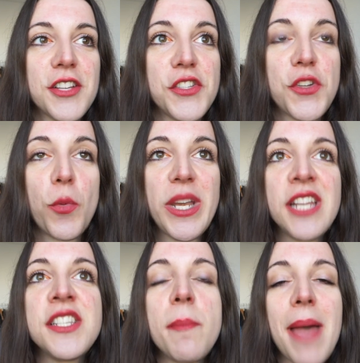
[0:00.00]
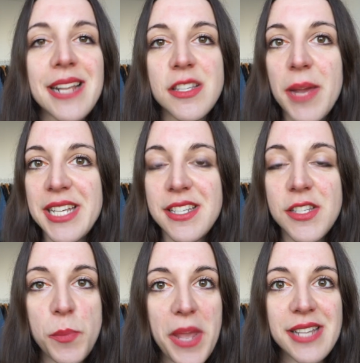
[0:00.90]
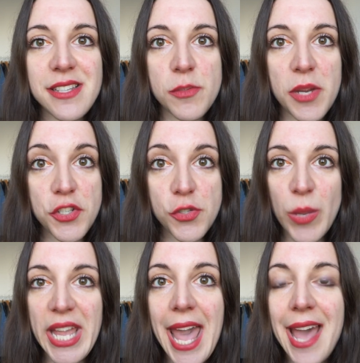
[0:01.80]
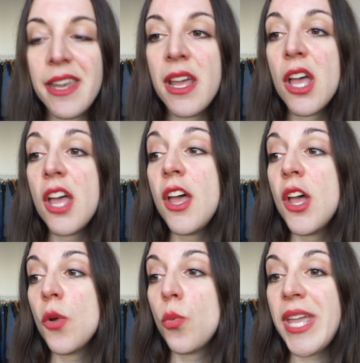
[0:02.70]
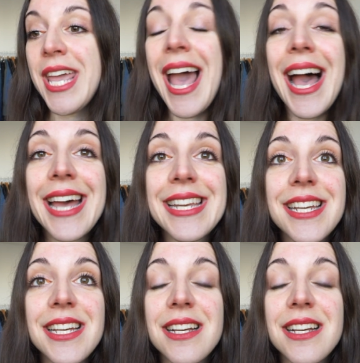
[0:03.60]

so we need to maximize the space as much as we can. We had